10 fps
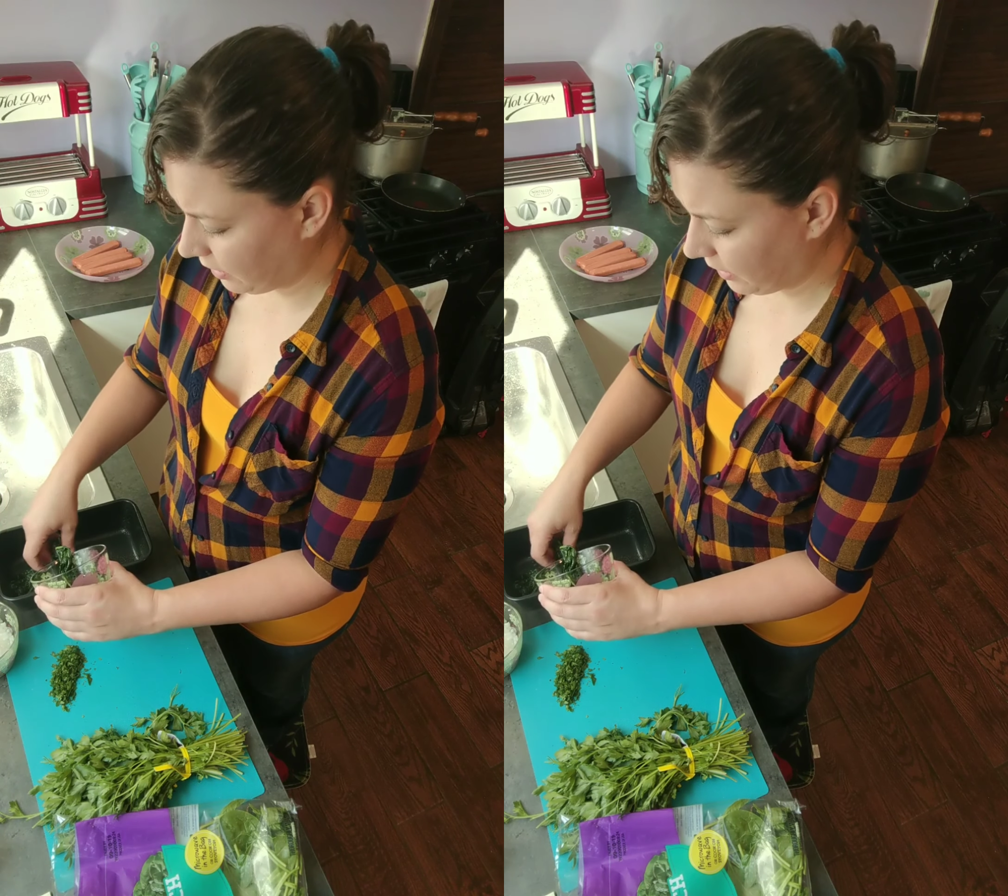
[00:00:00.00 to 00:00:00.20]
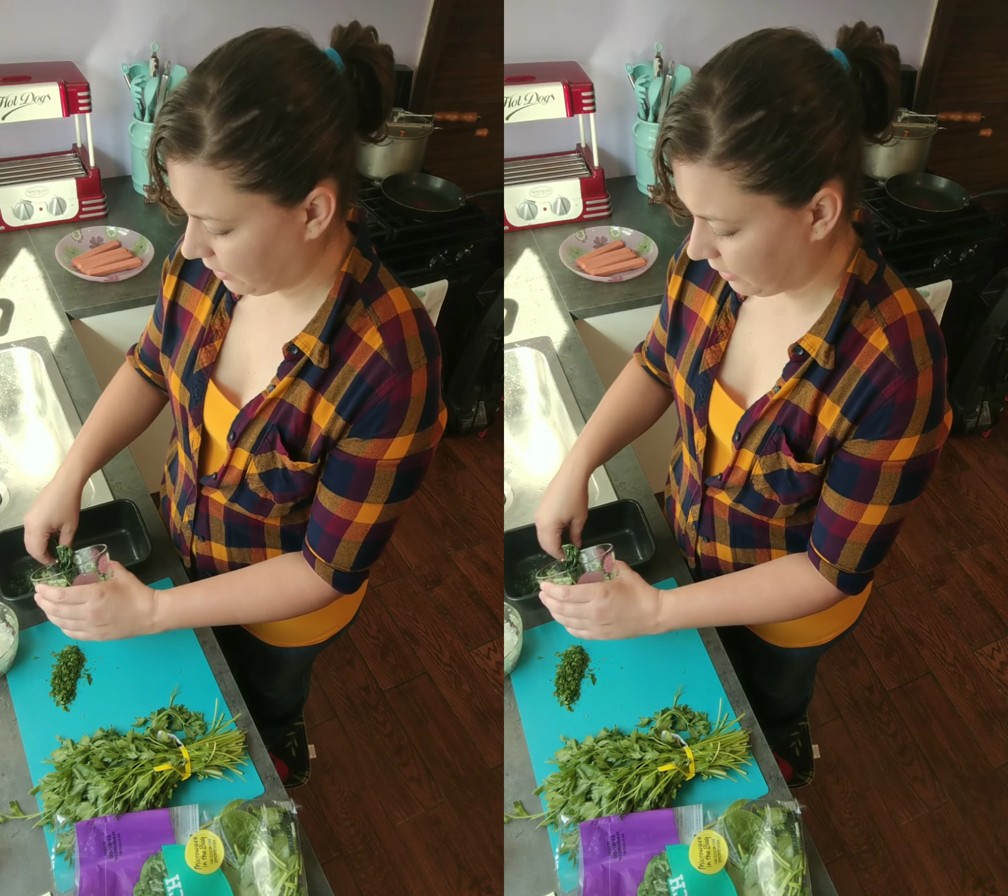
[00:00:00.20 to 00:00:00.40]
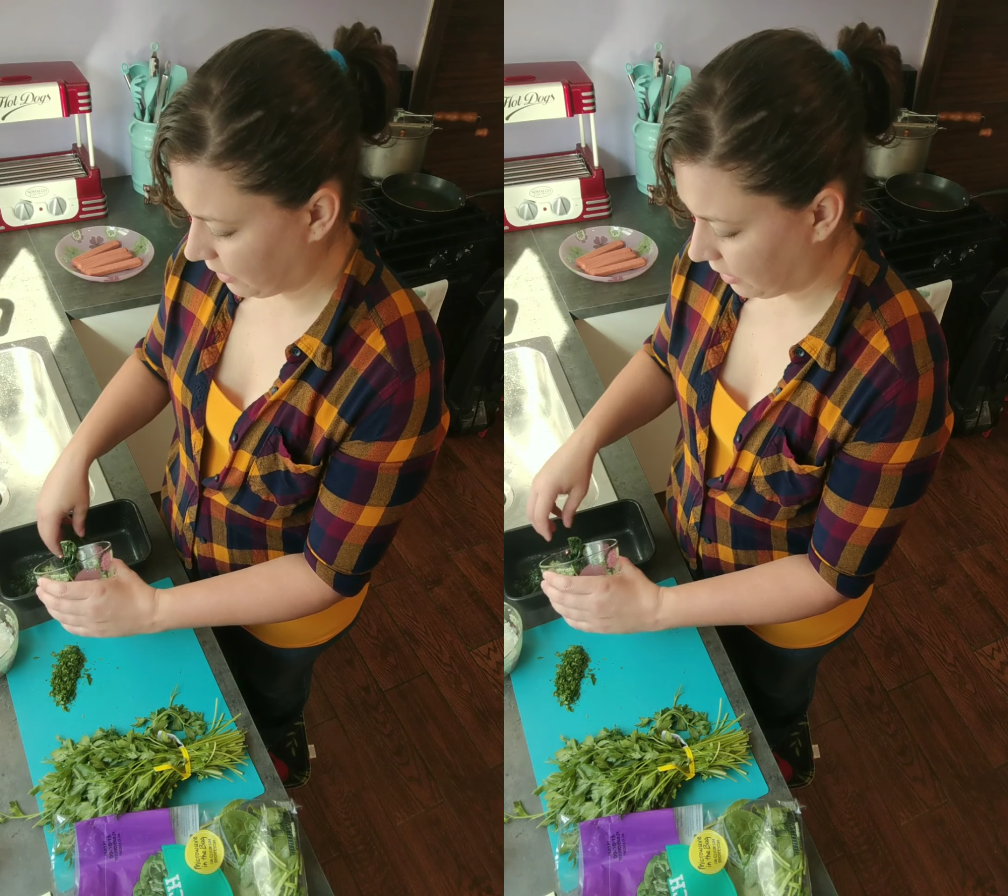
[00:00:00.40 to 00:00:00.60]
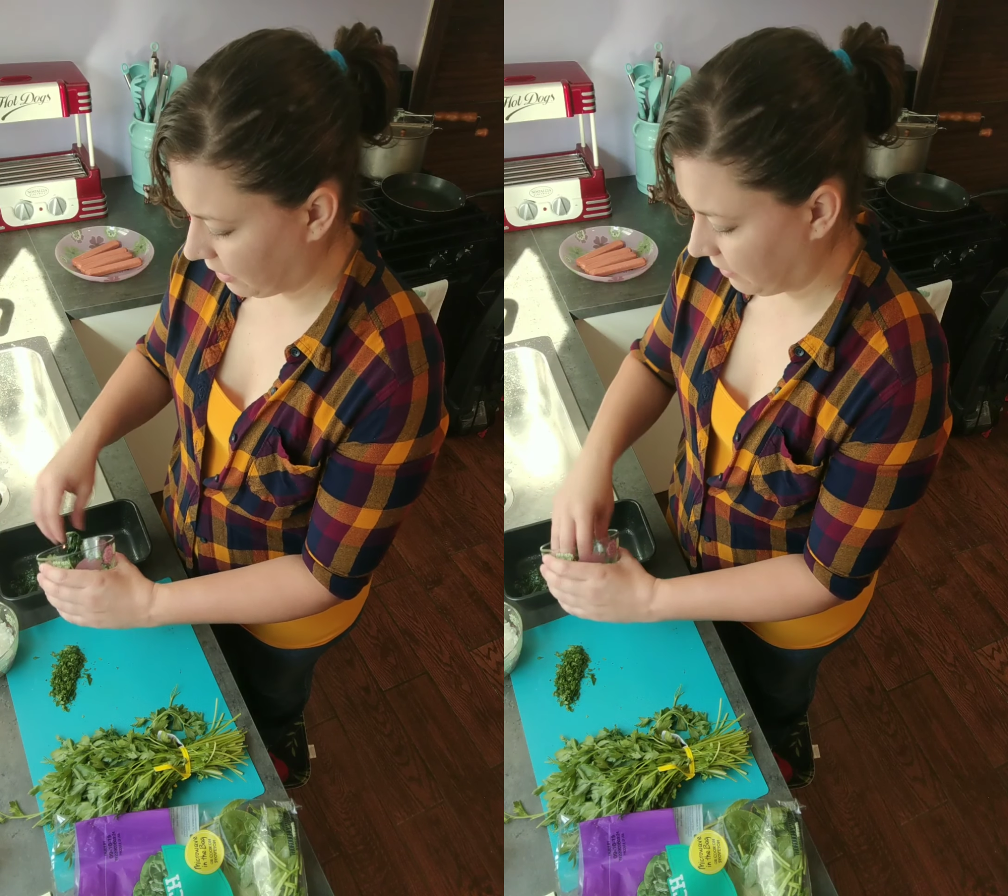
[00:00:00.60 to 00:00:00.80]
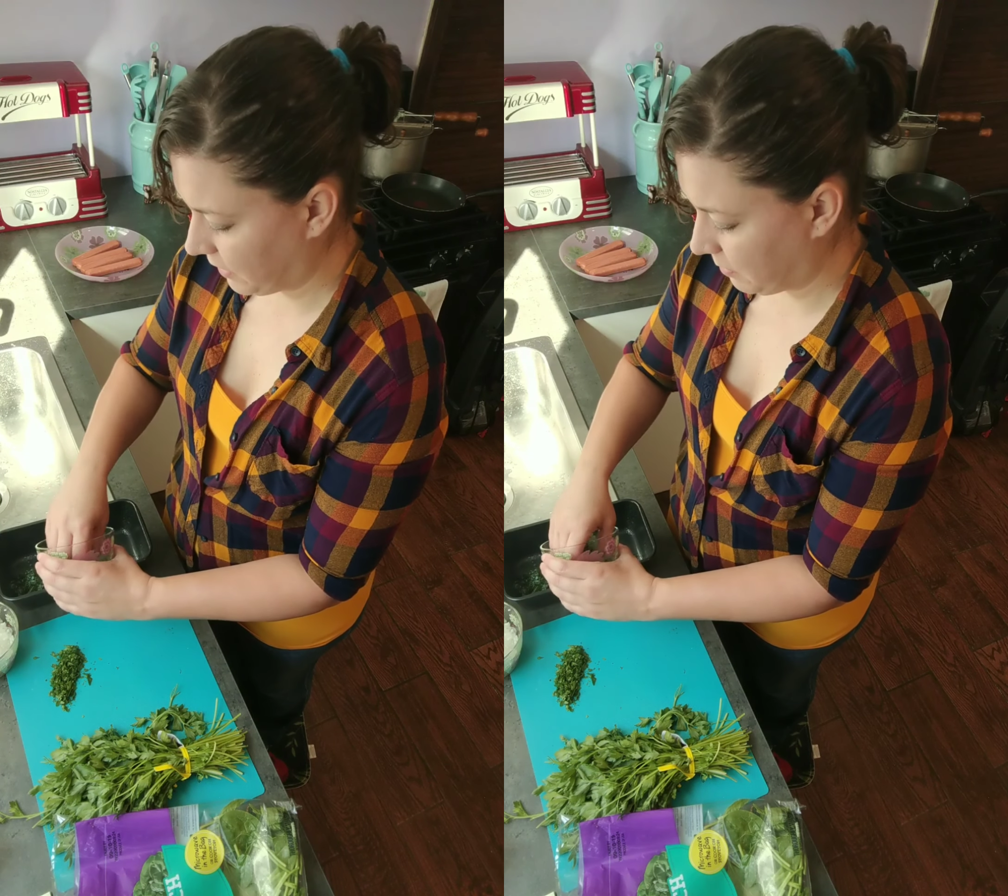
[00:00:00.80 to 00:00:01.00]
layer
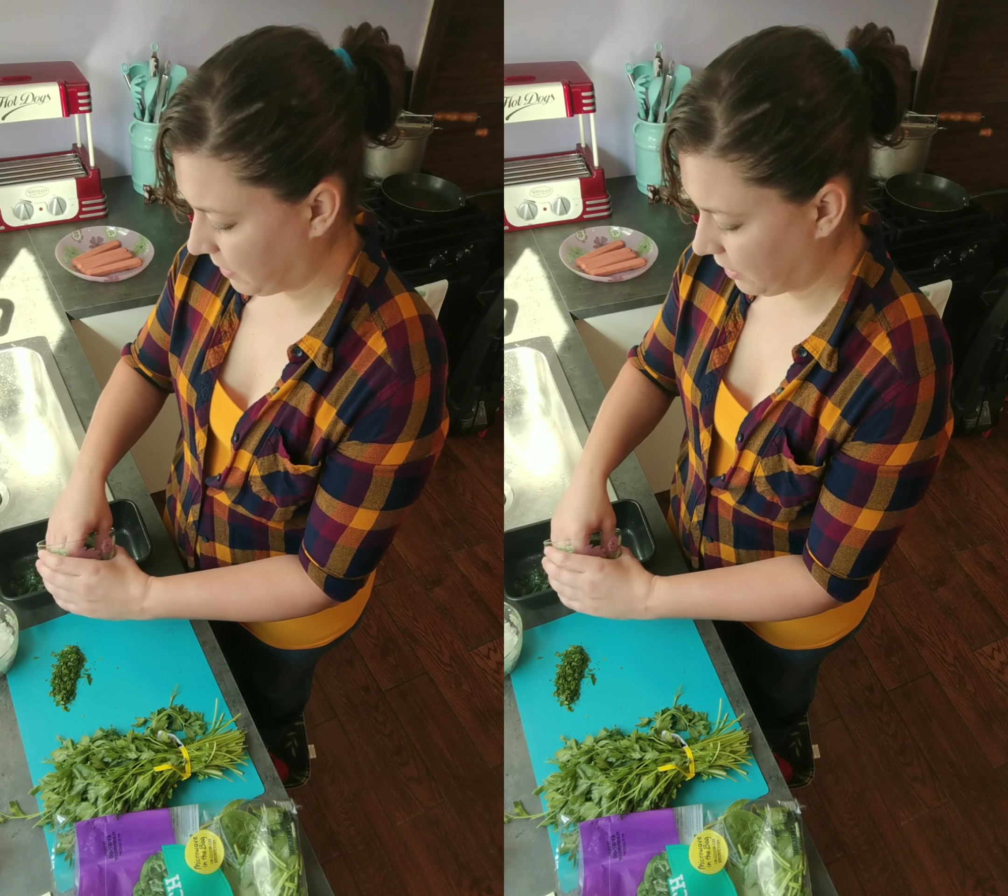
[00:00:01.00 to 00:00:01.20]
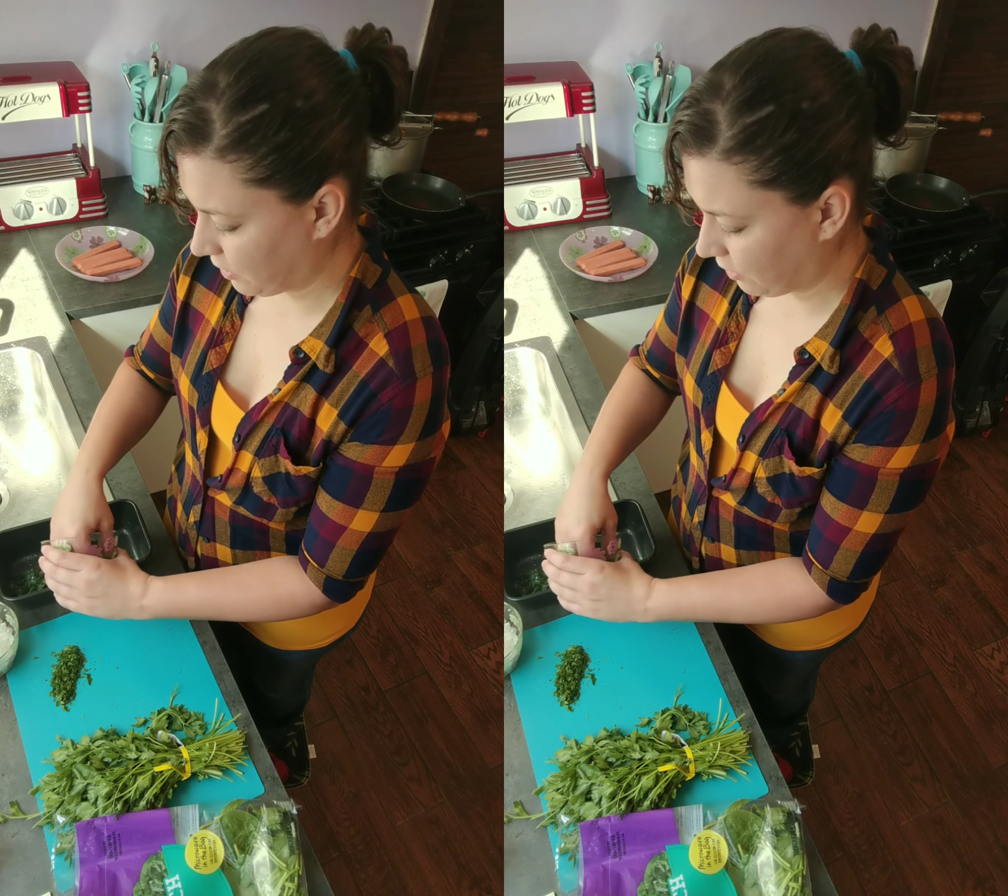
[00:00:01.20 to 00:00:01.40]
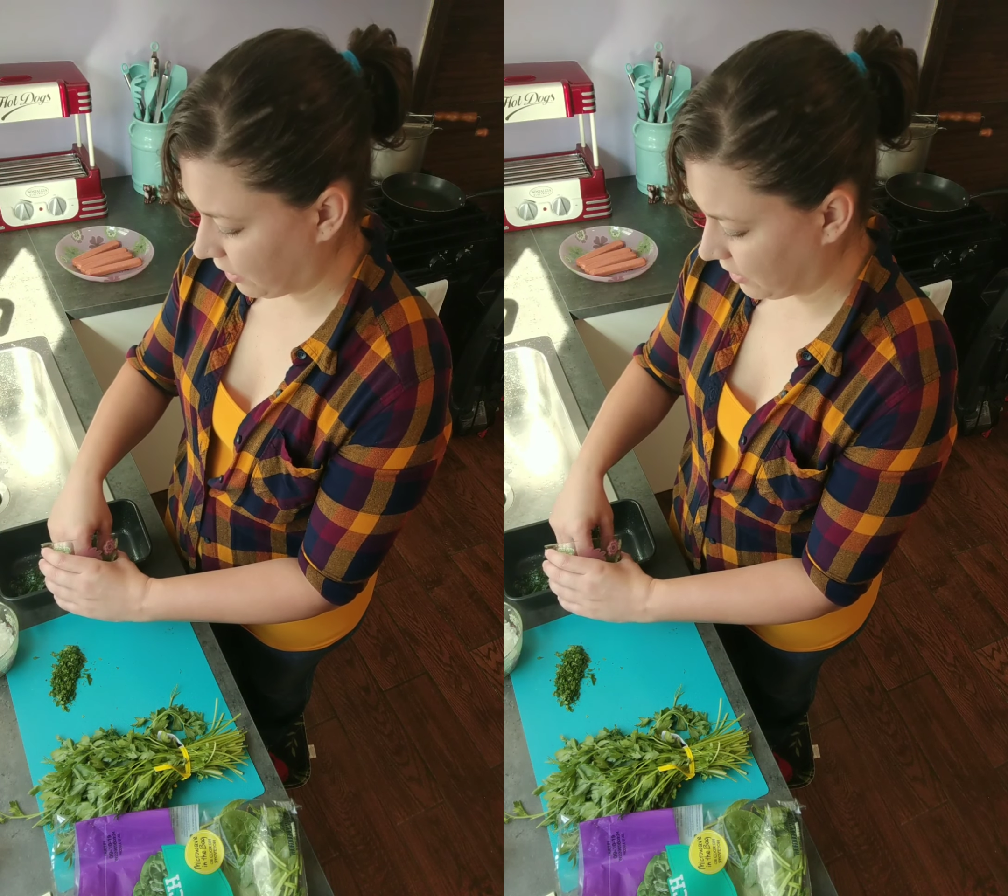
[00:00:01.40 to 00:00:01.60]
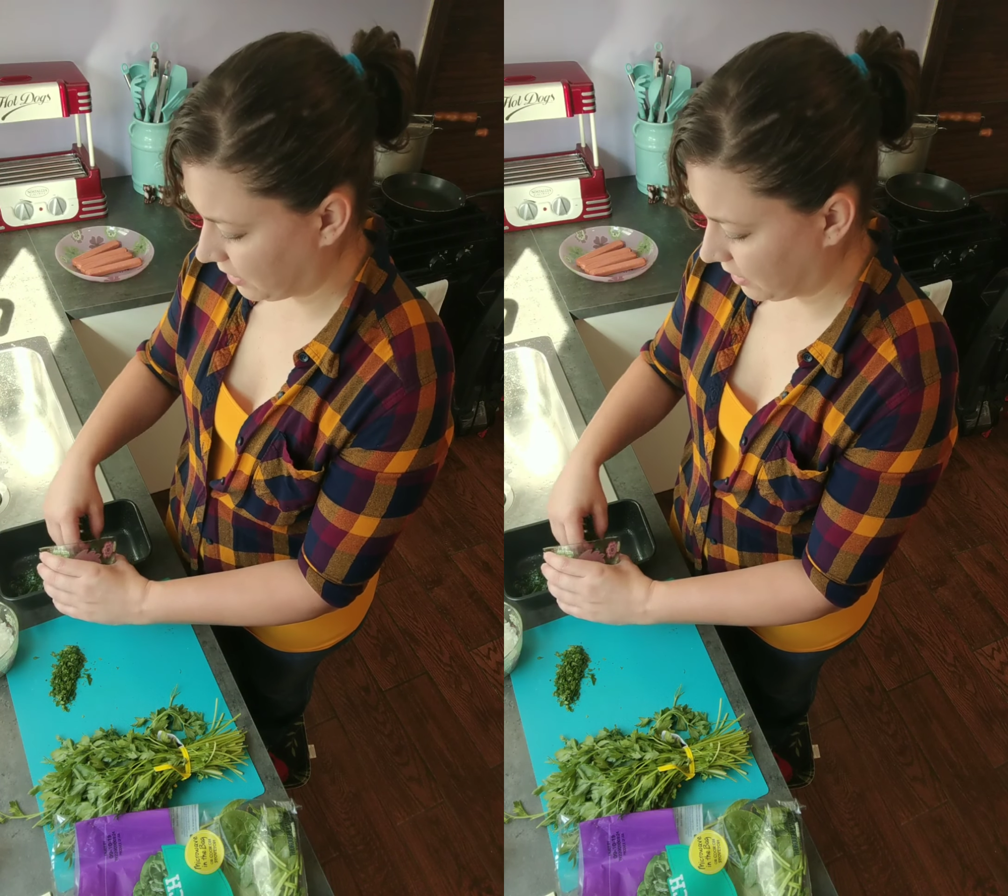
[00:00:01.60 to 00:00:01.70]
of spinach across